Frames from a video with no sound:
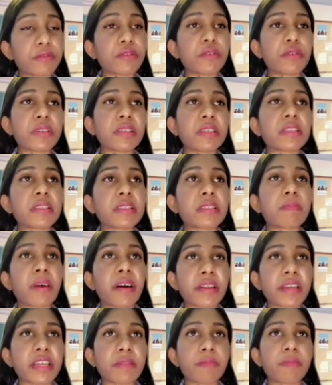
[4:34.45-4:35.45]
Even though its
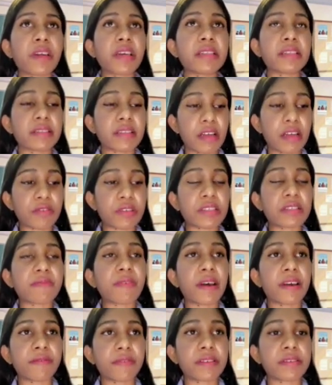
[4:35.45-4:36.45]
market price now
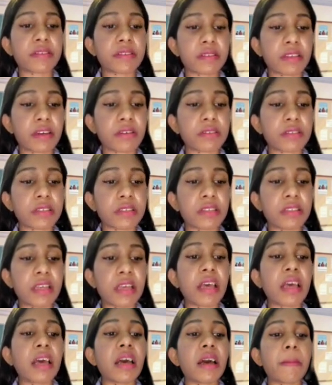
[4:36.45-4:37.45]
is
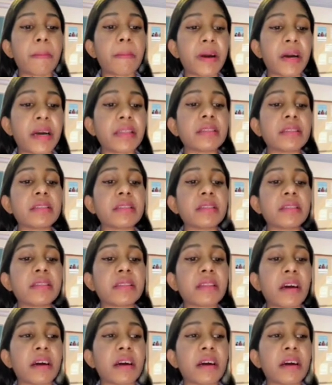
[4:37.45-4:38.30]
500,000, but